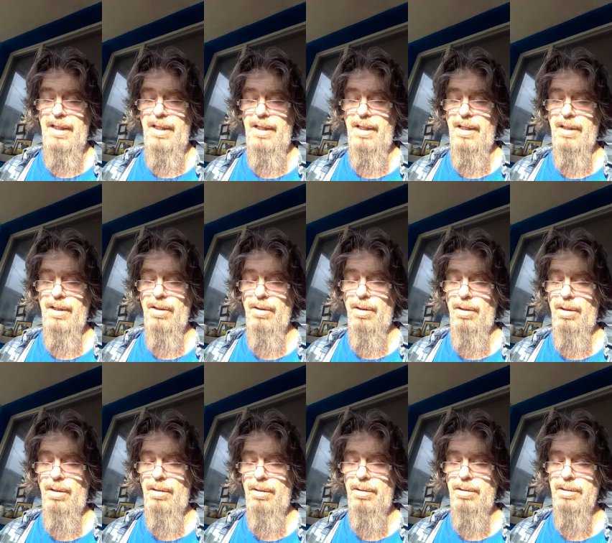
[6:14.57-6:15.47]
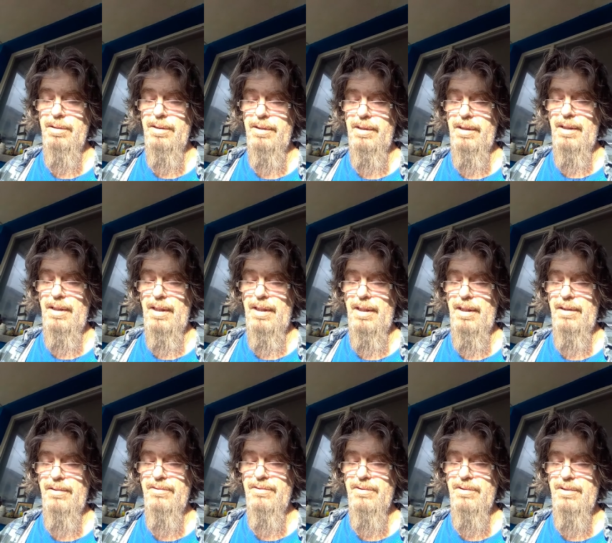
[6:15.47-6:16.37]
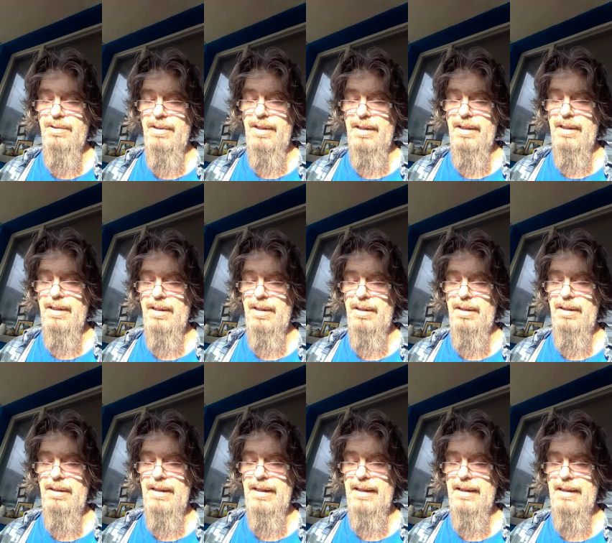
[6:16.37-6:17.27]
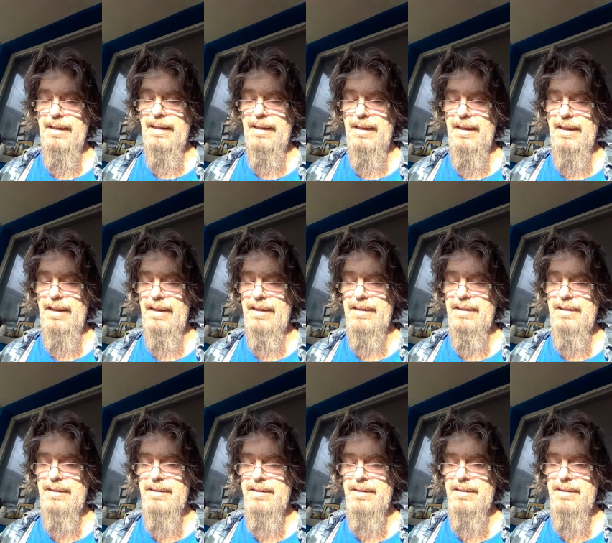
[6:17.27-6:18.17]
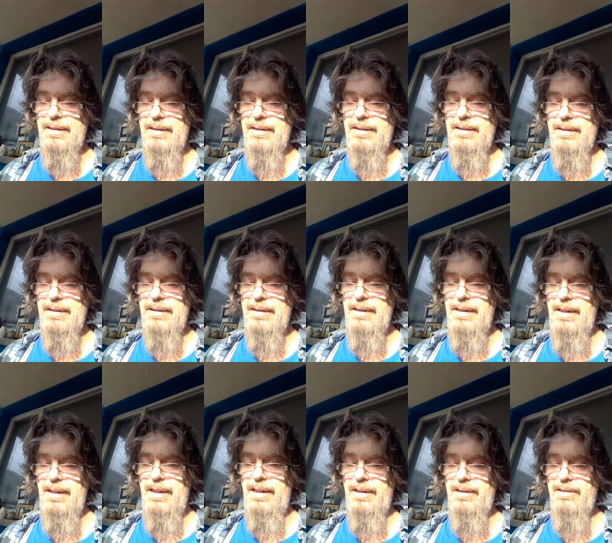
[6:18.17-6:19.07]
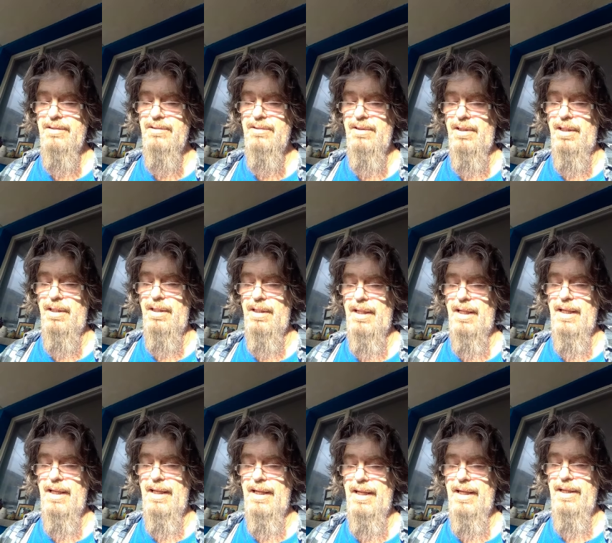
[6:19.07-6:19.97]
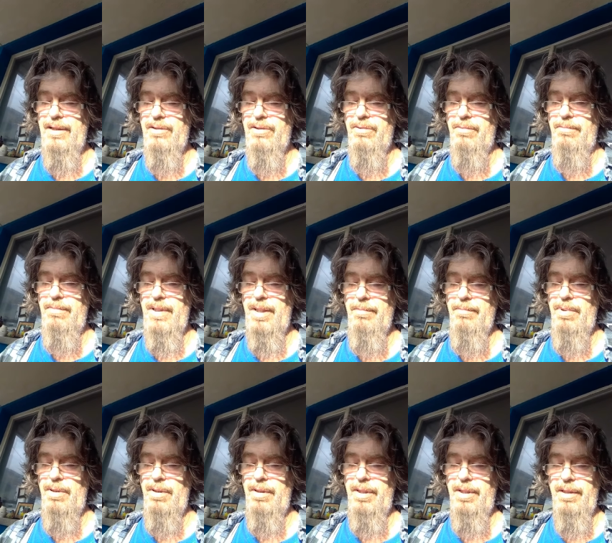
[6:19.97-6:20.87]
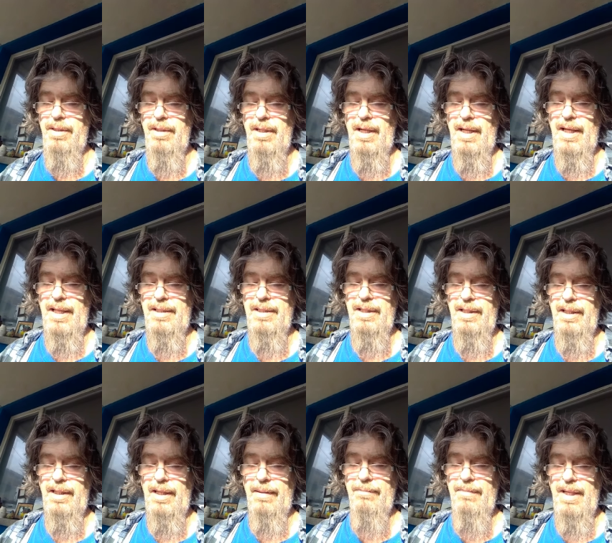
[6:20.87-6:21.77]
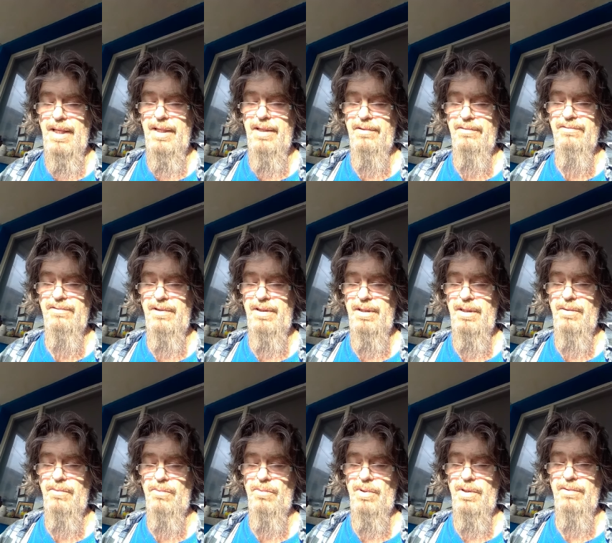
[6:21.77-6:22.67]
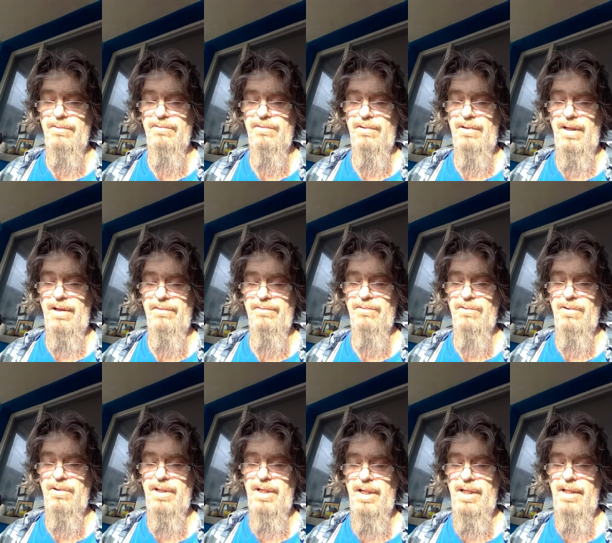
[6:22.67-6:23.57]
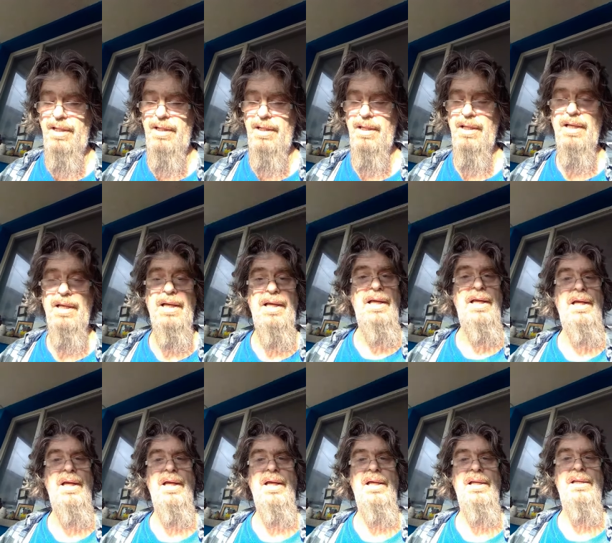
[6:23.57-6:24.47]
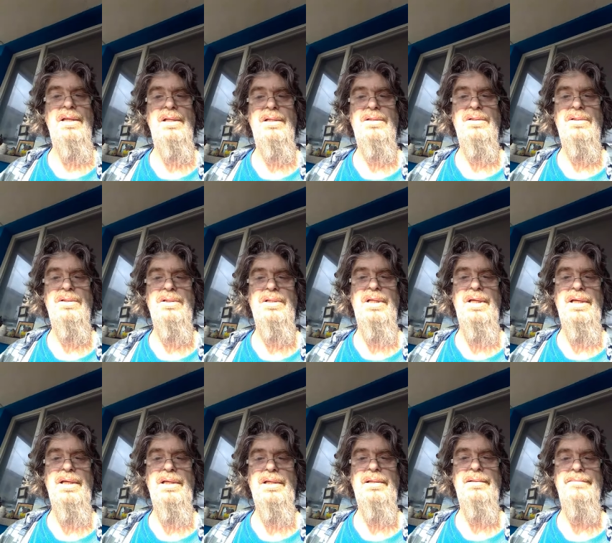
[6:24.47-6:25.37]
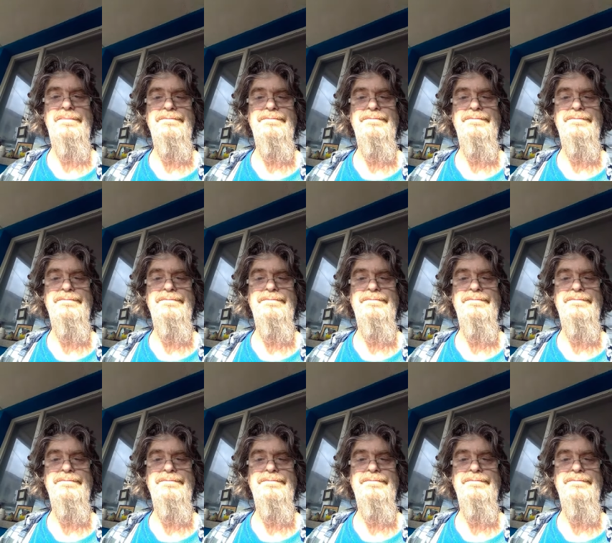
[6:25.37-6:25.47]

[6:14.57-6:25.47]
He called Ostikalekitza, uh, I had to remember it. I think I might have seen it once yesterday and today.